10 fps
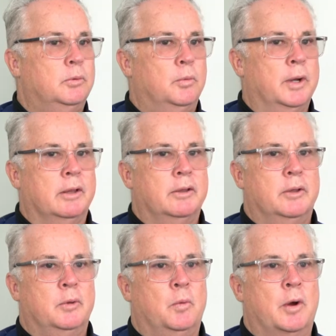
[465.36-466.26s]

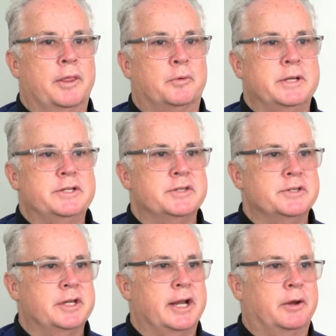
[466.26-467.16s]
Well, one of the
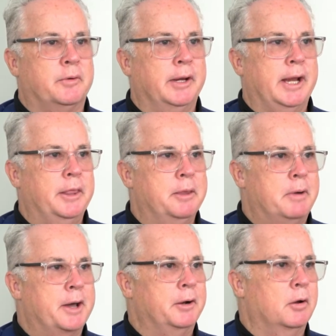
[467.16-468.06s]
reasons that I created the
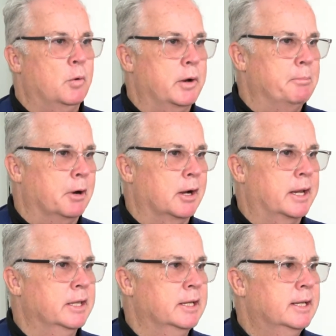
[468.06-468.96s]
modern coin
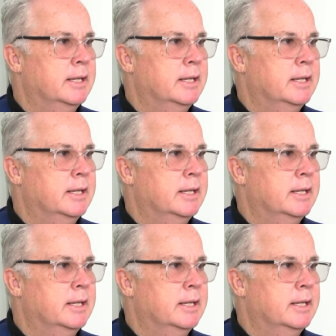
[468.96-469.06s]
market